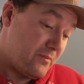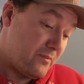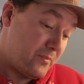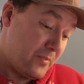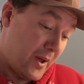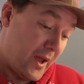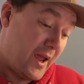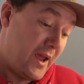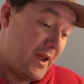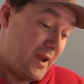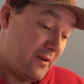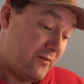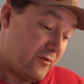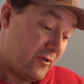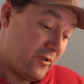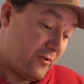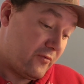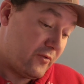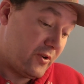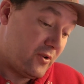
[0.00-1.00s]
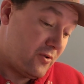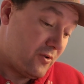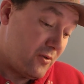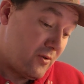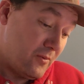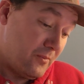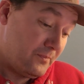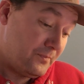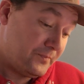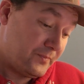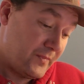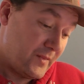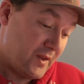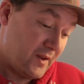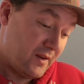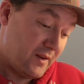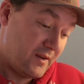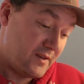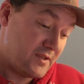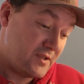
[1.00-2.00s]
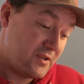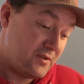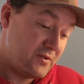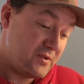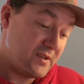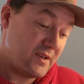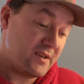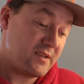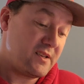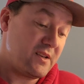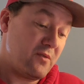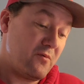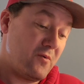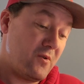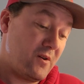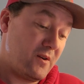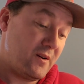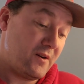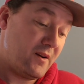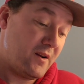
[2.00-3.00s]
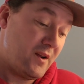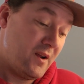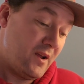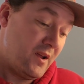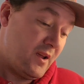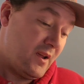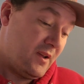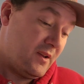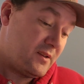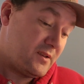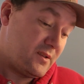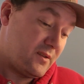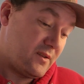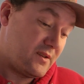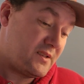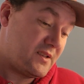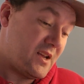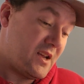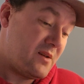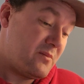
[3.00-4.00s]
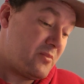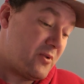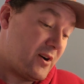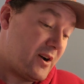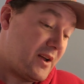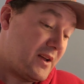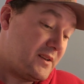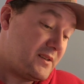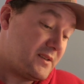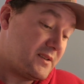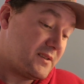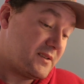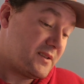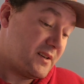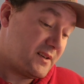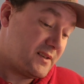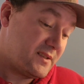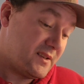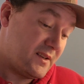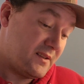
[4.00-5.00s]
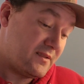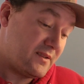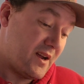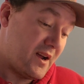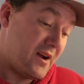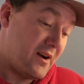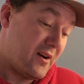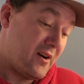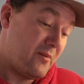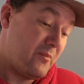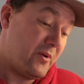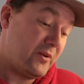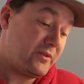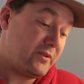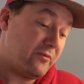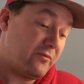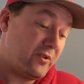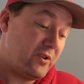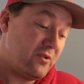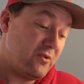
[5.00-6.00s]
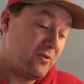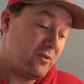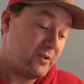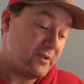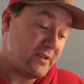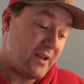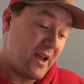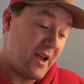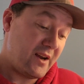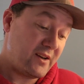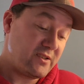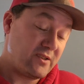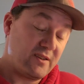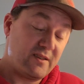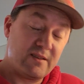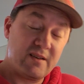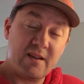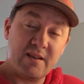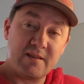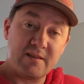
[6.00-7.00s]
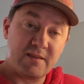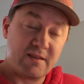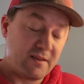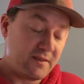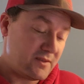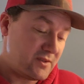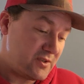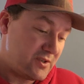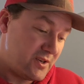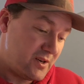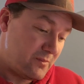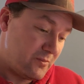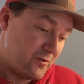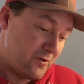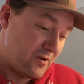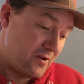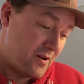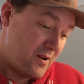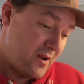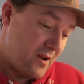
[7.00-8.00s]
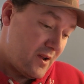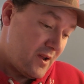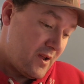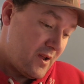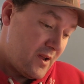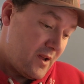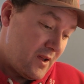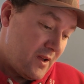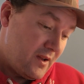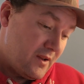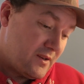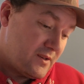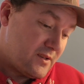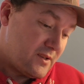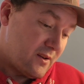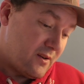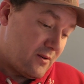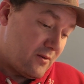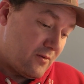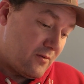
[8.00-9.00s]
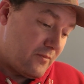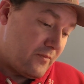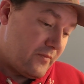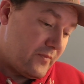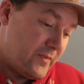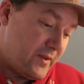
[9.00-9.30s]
paying for the fuel is $2.61. So the sign price is 6 cents higher, but the fuel is actually 10 cents cheaper. So,